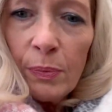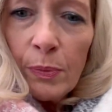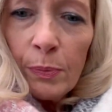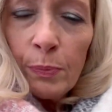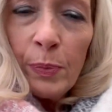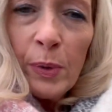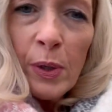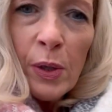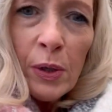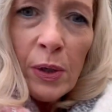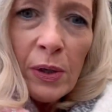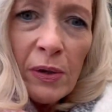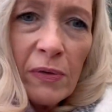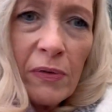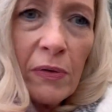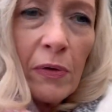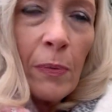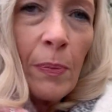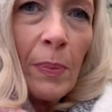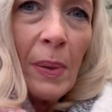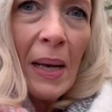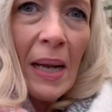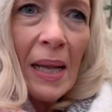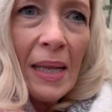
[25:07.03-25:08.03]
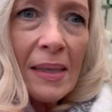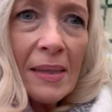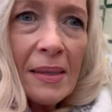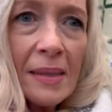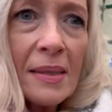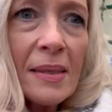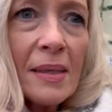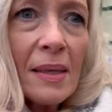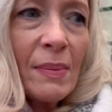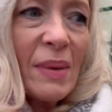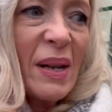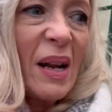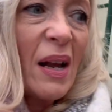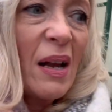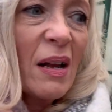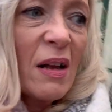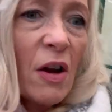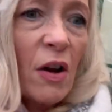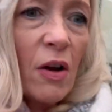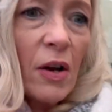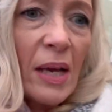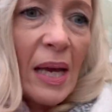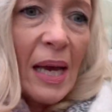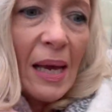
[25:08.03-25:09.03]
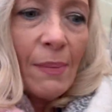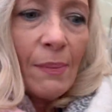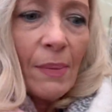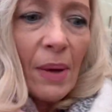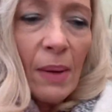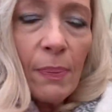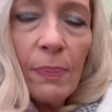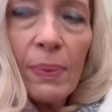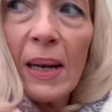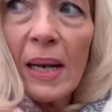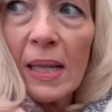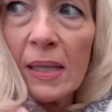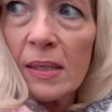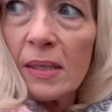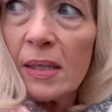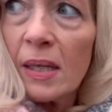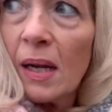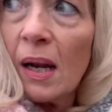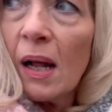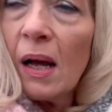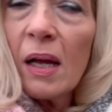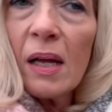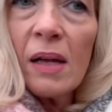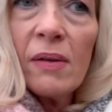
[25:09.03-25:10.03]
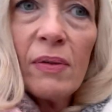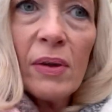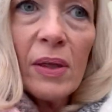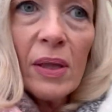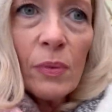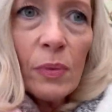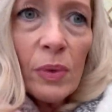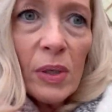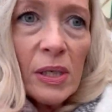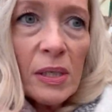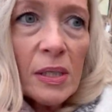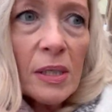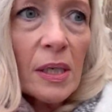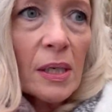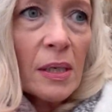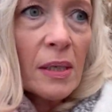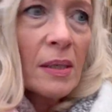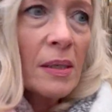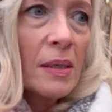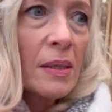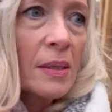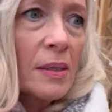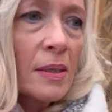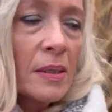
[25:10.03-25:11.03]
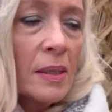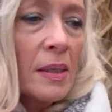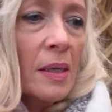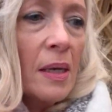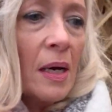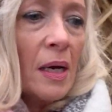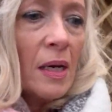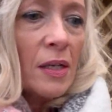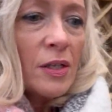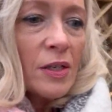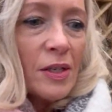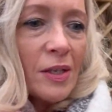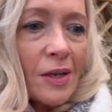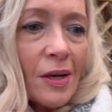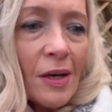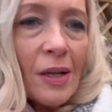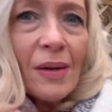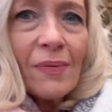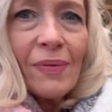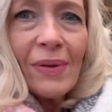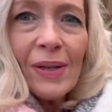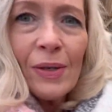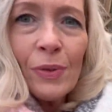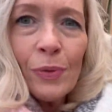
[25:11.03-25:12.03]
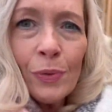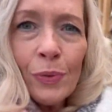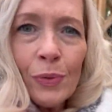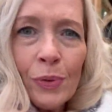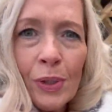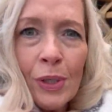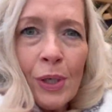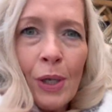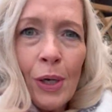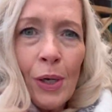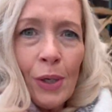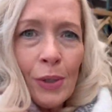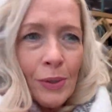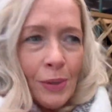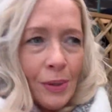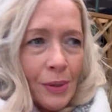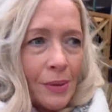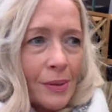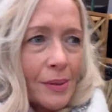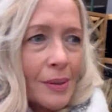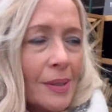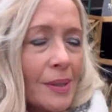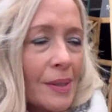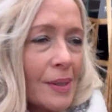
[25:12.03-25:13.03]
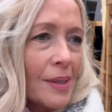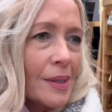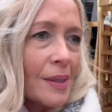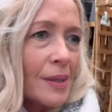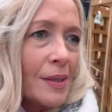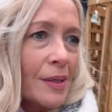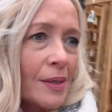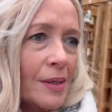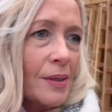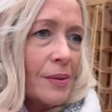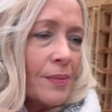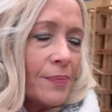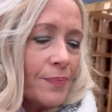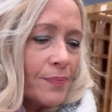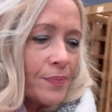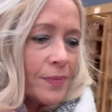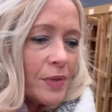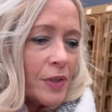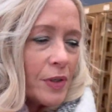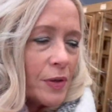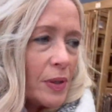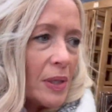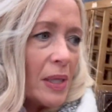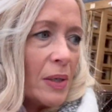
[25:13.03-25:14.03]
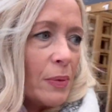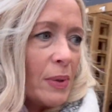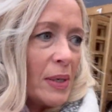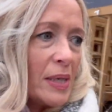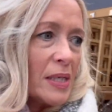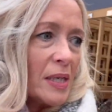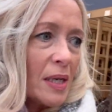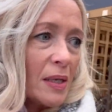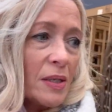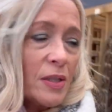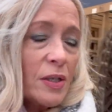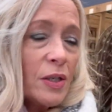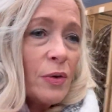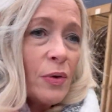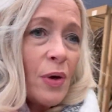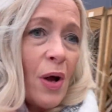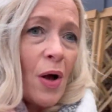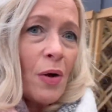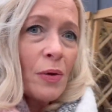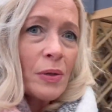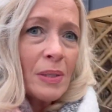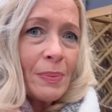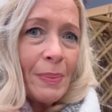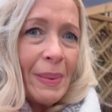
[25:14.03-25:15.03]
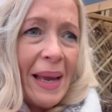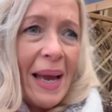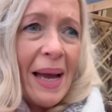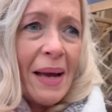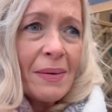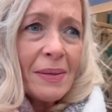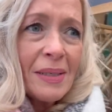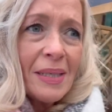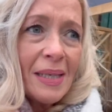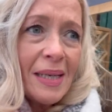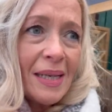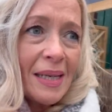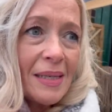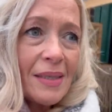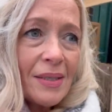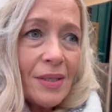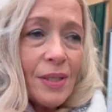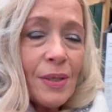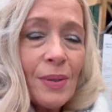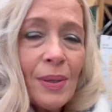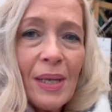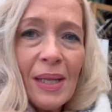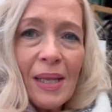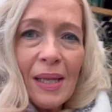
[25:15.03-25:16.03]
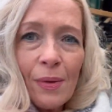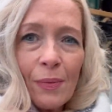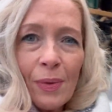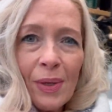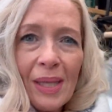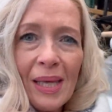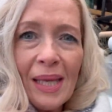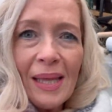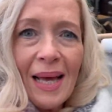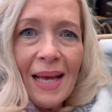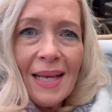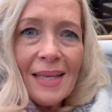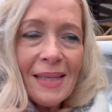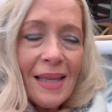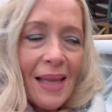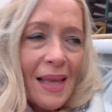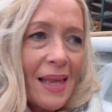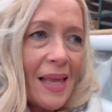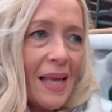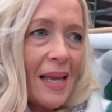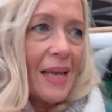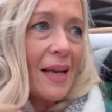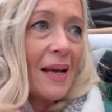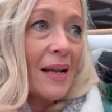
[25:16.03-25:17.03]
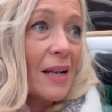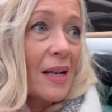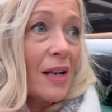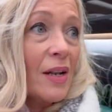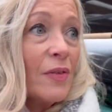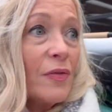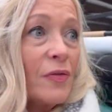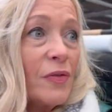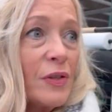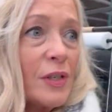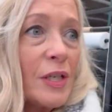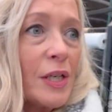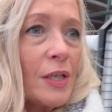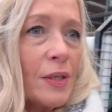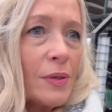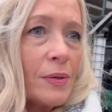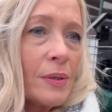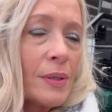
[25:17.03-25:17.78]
Beautiful plants. I mean, I can't keep my plants alive in the winter. I just kind of ignore the garden during the winter. It's too cold to be out in it to do anything with it. That's the thing. I'd love to.